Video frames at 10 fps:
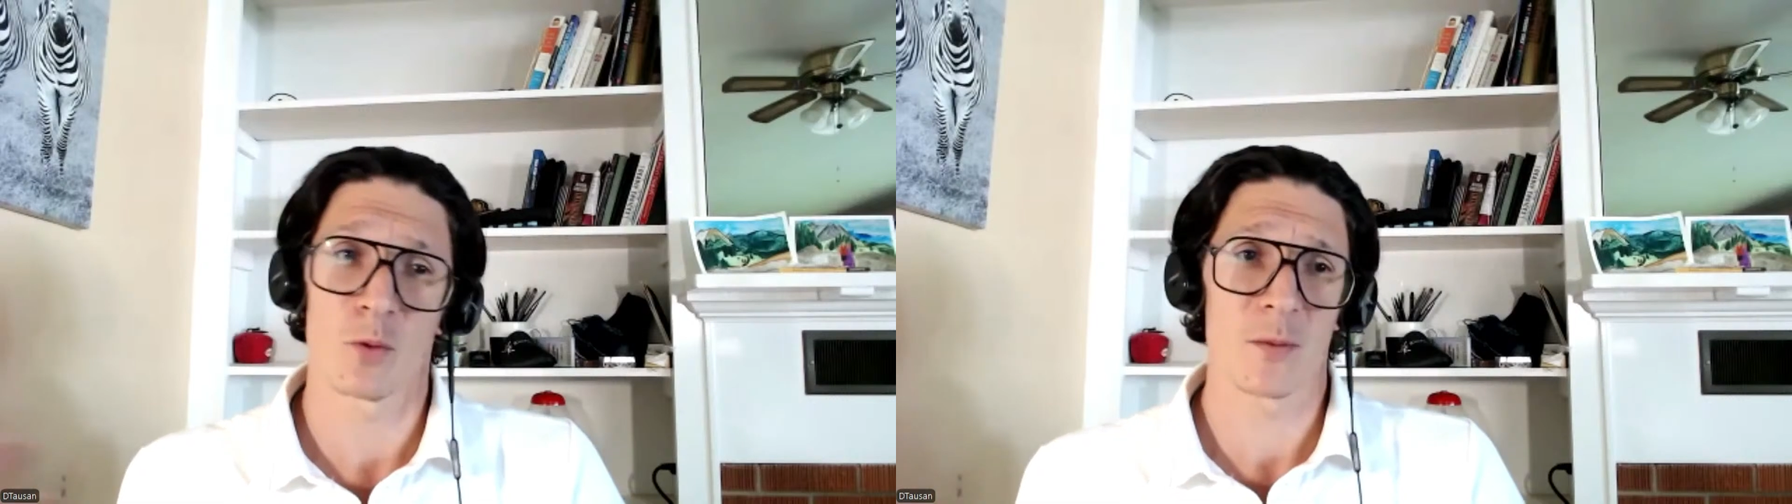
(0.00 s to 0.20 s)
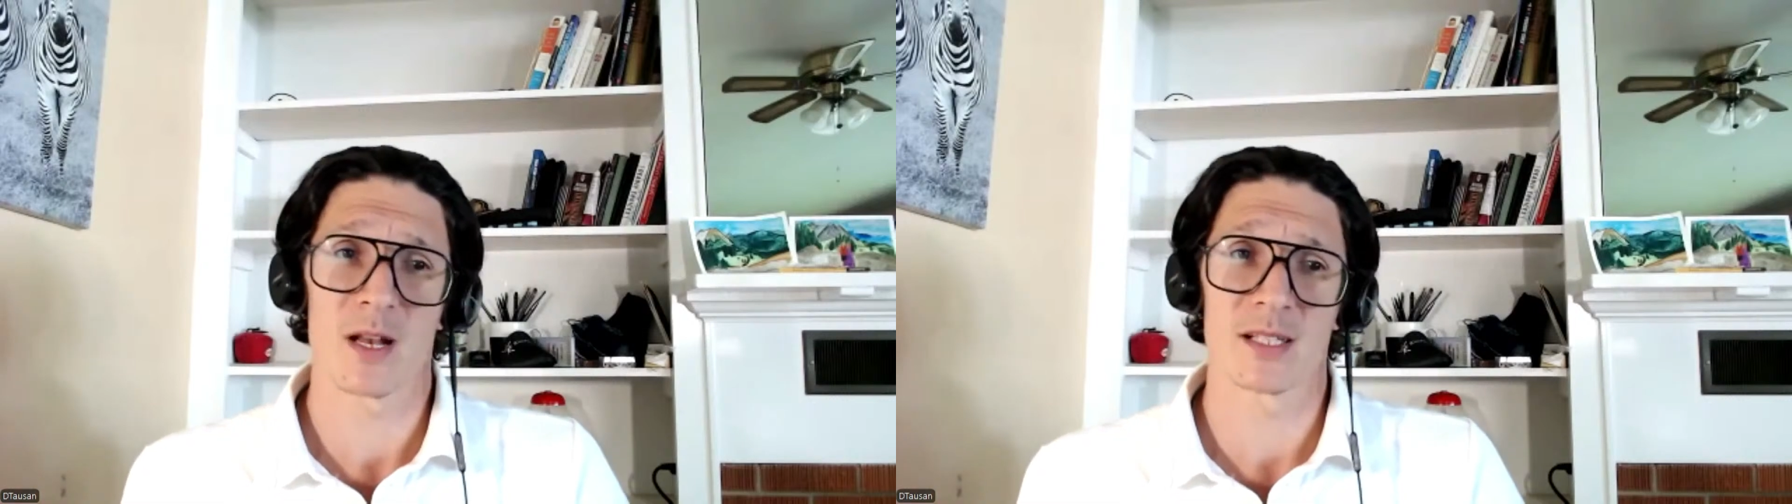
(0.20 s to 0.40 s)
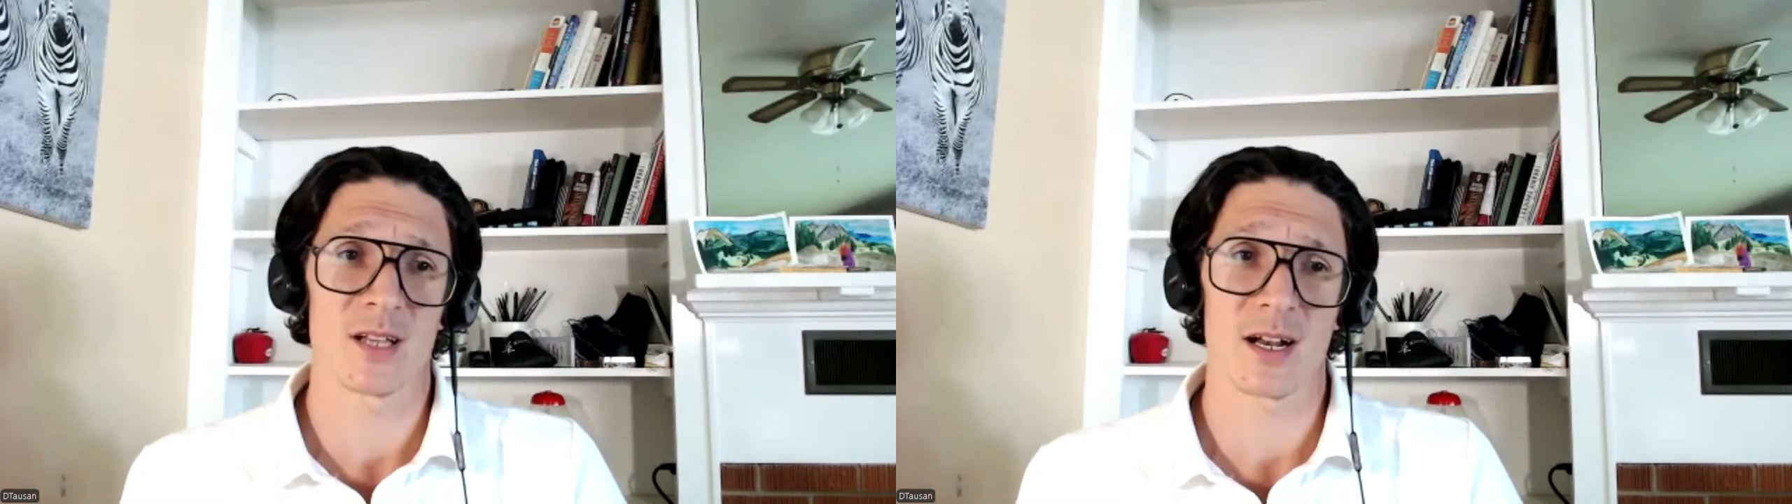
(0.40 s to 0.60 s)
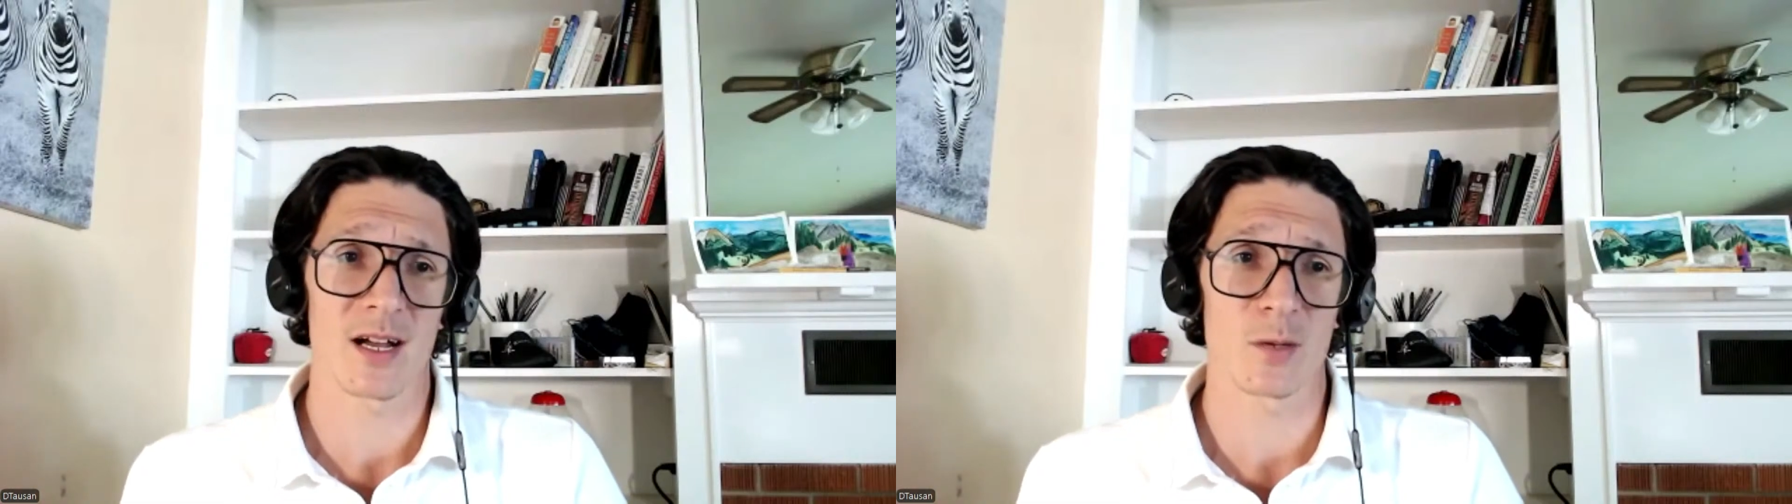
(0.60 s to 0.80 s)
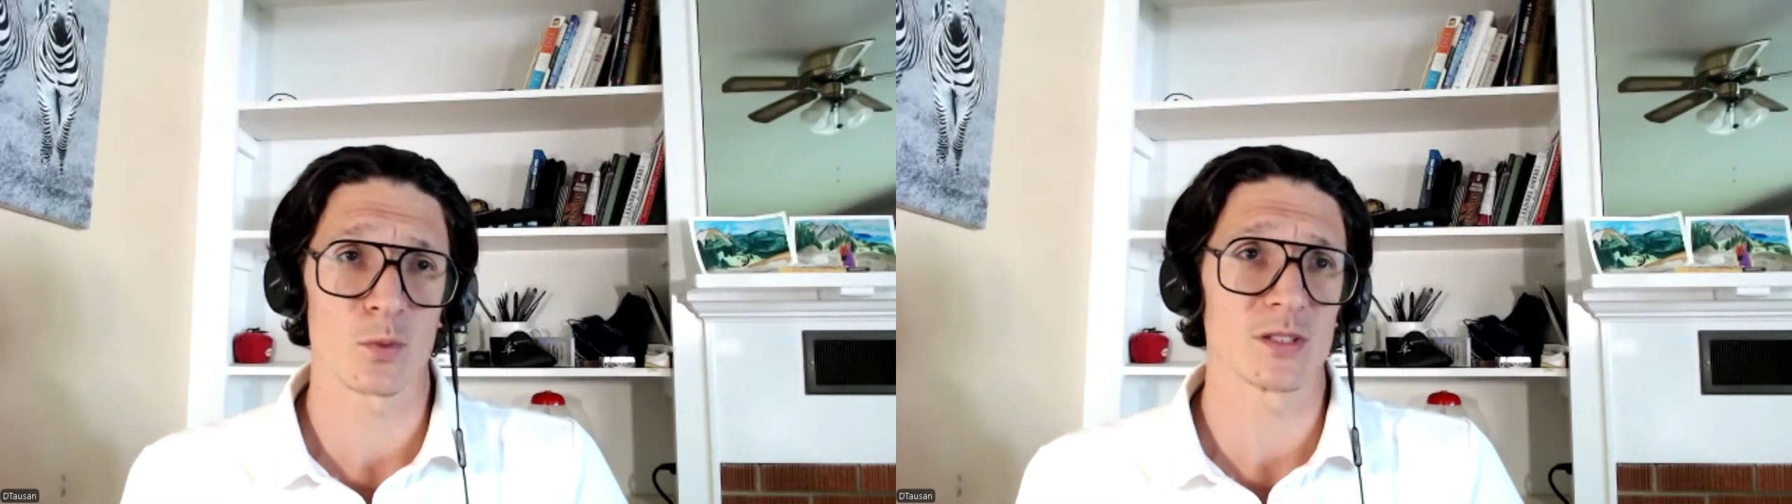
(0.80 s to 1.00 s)
wait a minute, it's not
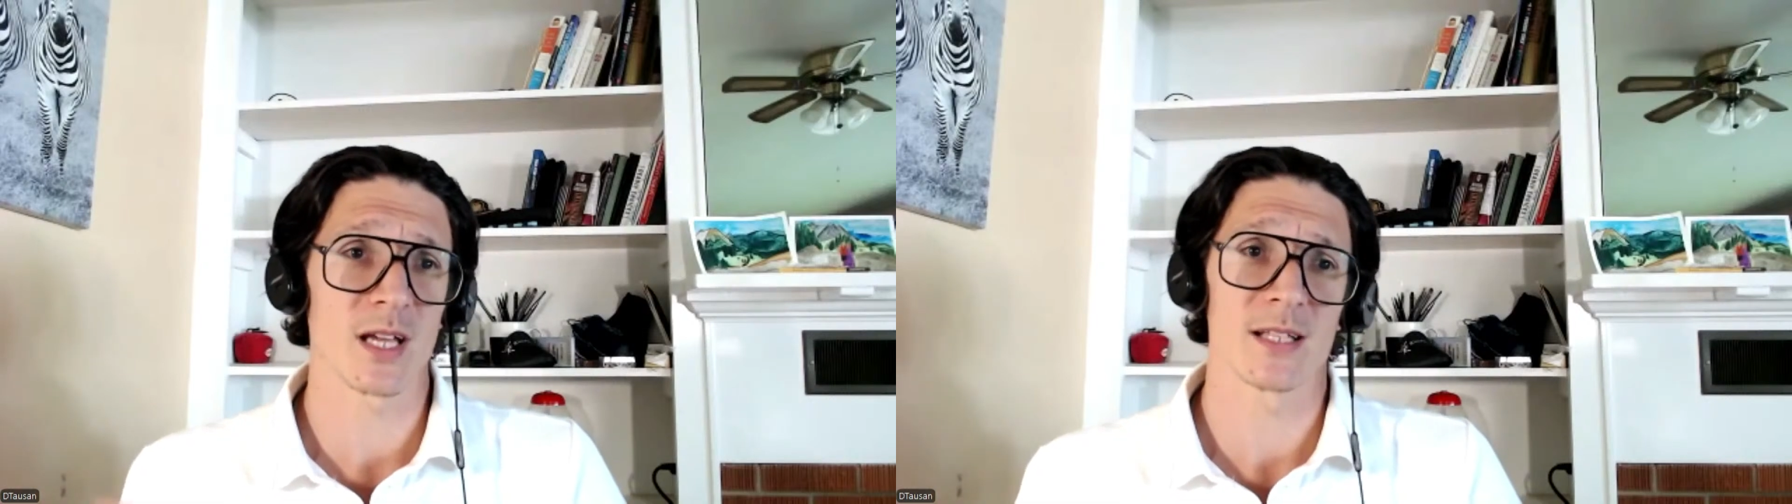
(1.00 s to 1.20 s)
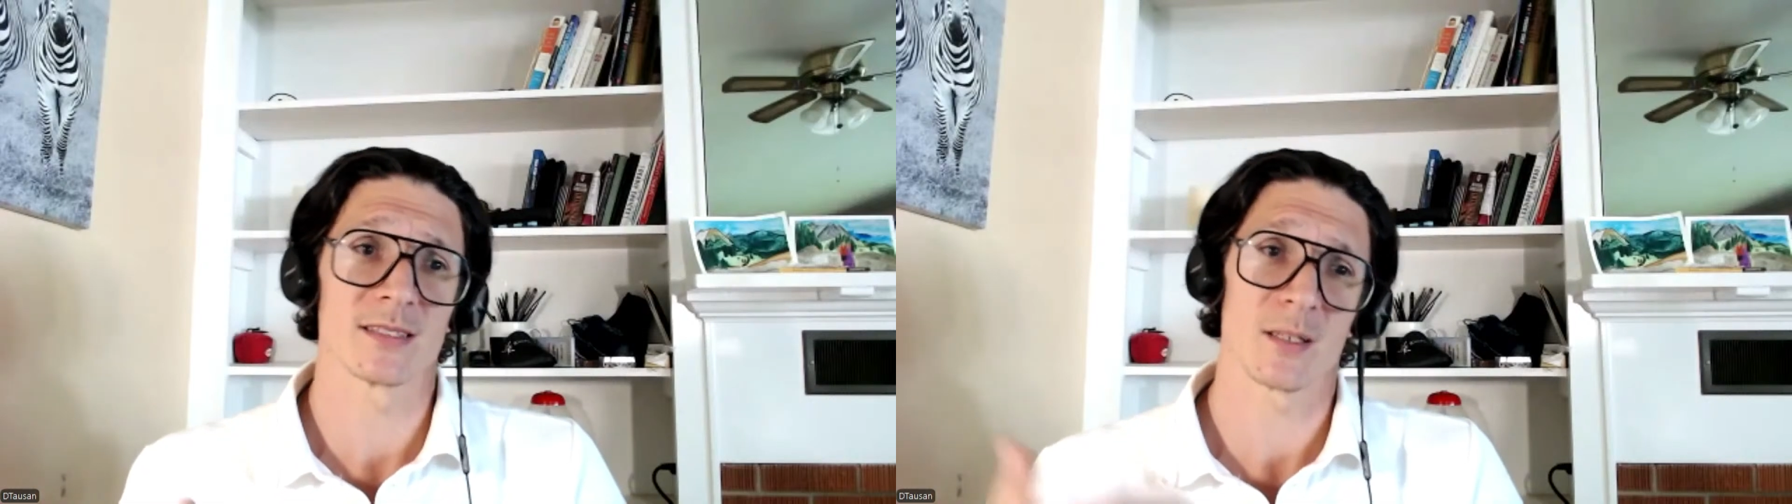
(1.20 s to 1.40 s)
100%.